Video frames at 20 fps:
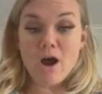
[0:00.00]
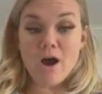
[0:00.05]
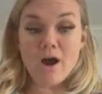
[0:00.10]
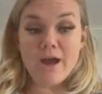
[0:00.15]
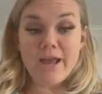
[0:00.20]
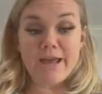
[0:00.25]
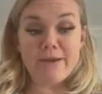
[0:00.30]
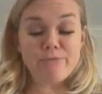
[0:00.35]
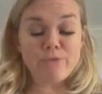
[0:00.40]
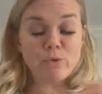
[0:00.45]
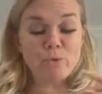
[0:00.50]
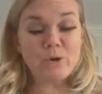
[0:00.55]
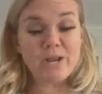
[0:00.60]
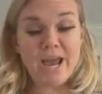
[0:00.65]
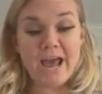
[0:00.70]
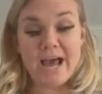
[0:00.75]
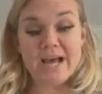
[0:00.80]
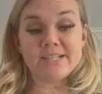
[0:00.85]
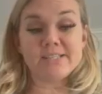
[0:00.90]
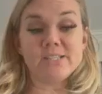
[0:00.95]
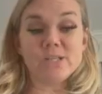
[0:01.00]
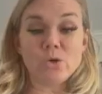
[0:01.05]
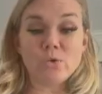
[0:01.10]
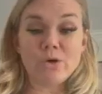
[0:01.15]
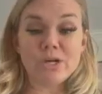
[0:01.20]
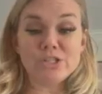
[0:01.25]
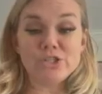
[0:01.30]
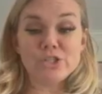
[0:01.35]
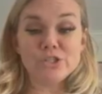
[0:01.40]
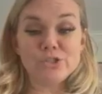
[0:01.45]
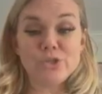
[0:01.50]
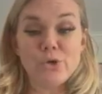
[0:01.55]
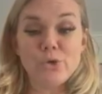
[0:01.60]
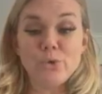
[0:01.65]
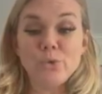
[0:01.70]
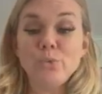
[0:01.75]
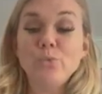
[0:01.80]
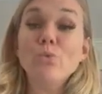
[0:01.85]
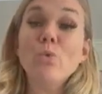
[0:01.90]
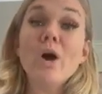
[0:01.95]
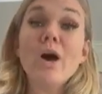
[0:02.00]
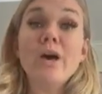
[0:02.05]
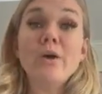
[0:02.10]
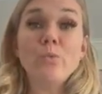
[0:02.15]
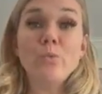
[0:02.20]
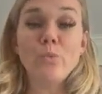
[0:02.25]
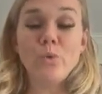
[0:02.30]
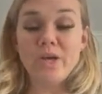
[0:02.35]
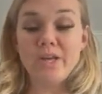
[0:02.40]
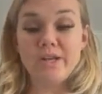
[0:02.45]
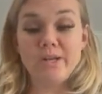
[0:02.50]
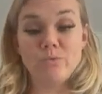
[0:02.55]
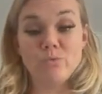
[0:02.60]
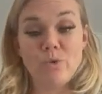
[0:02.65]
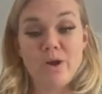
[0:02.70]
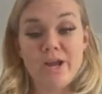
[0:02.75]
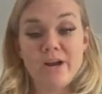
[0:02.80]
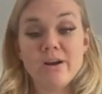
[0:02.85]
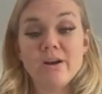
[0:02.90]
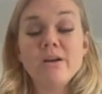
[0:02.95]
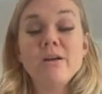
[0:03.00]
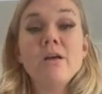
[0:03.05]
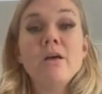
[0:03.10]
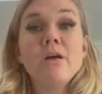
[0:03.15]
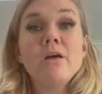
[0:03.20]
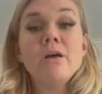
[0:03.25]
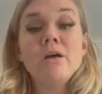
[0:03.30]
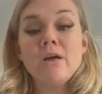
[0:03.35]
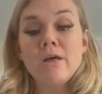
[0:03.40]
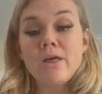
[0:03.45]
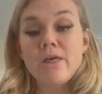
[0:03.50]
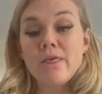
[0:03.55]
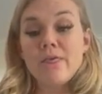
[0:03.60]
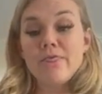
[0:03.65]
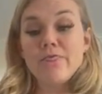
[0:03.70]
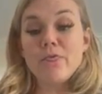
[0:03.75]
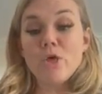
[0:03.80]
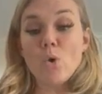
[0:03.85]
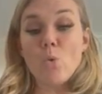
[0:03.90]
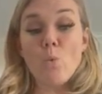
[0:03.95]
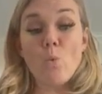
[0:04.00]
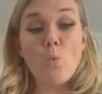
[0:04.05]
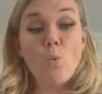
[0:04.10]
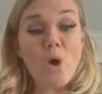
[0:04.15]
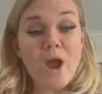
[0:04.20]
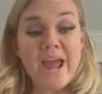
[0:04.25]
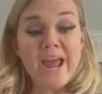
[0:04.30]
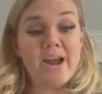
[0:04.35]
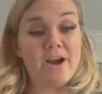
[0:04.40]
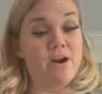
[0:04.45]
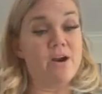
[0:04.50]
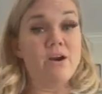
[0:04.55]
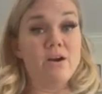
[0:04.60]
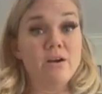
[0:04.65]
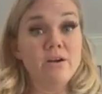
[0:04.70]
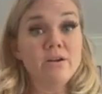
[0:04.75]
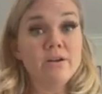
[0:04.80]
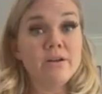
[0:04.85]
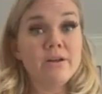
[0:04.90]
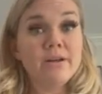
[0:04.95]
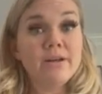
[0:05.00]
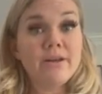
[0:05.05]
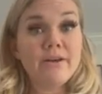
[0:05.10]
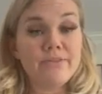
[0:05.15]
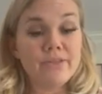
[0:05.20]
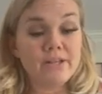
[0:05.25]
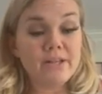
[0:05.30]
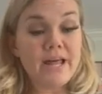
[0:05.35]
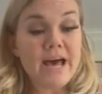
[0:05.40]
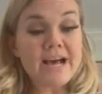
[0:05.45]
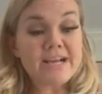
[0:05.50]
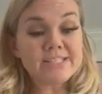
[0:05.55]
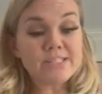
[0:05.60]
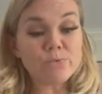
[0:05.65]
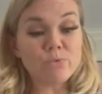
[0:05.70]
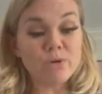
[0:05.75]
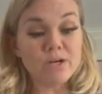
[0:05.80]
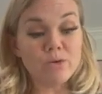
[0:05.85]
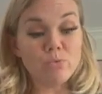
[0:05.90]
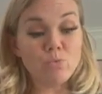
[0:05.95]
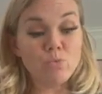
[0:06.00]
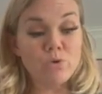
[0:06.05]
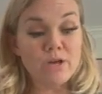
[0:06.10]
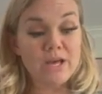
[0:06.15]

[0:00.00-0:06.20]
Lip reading: if we want to ask the questions who, what, when, and where, the last one,